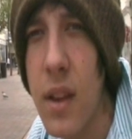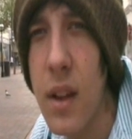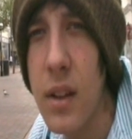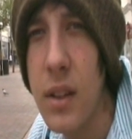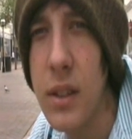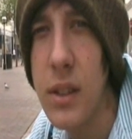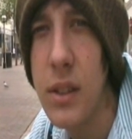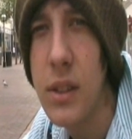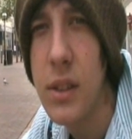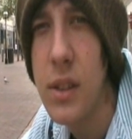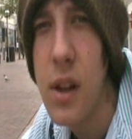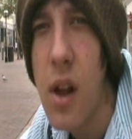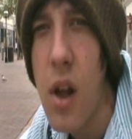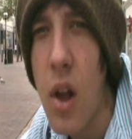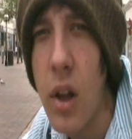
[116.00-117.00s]
Jordan, do you think
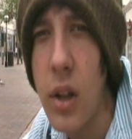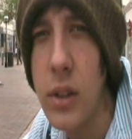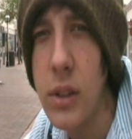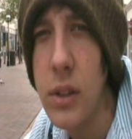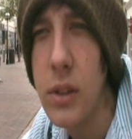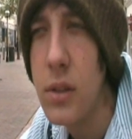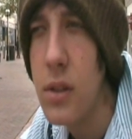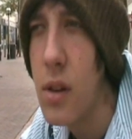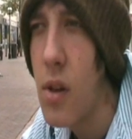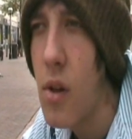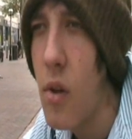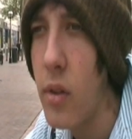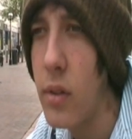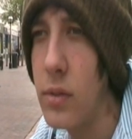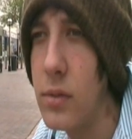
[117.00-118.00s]
maybe
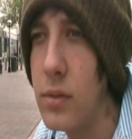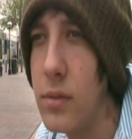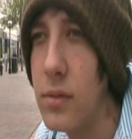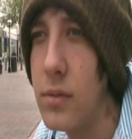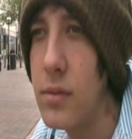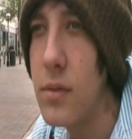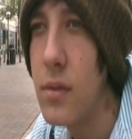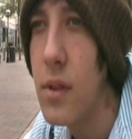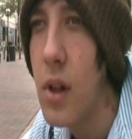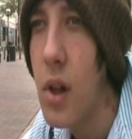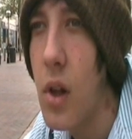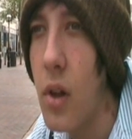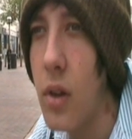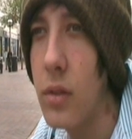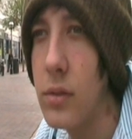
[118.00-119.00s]
the reason you're
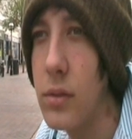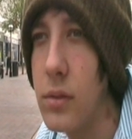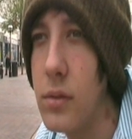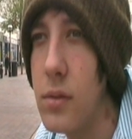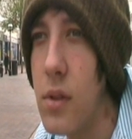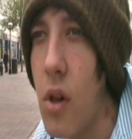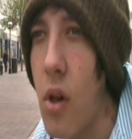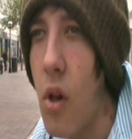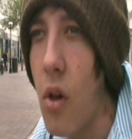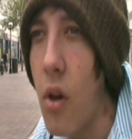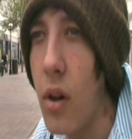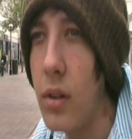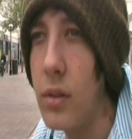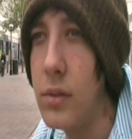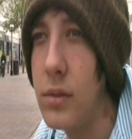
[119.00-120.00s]
unemployed is
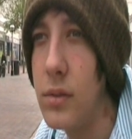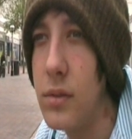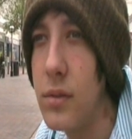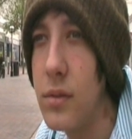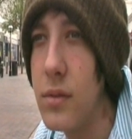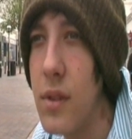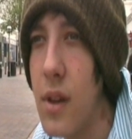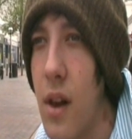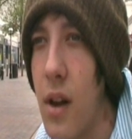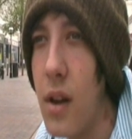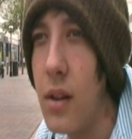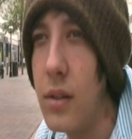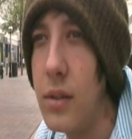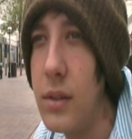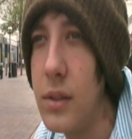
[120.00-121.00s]
perhaps because
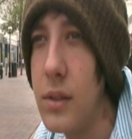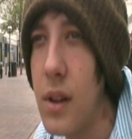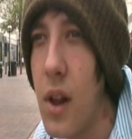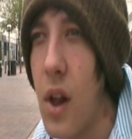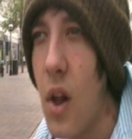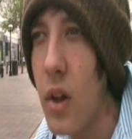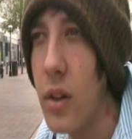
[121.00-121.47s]
of your